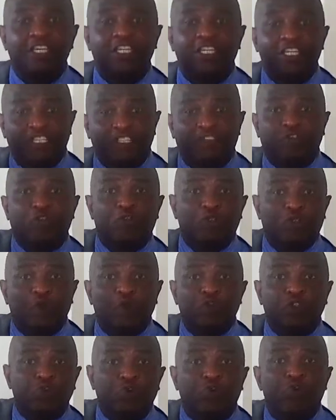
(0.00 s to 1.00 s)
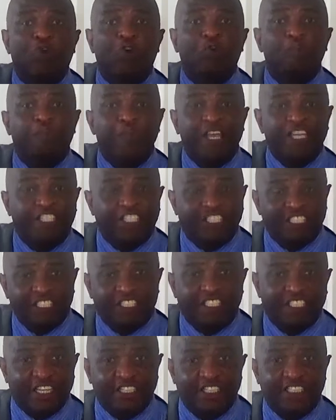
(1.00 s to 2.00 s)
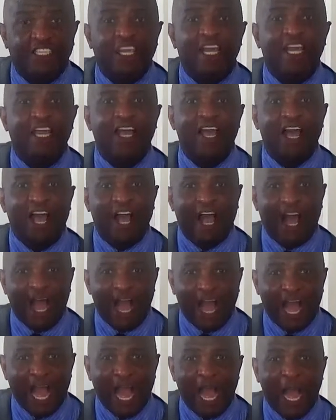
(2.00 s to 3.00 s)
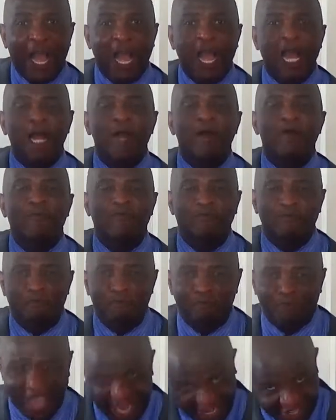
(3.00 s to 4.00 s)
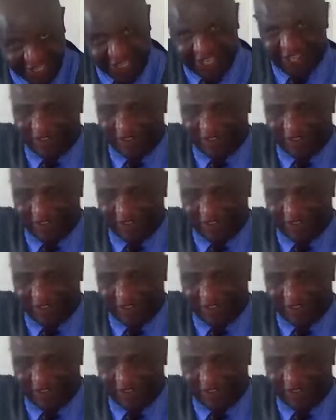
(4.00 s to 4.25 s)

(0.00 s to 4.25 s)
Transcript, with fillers: is for those who obey Jesus. Amen.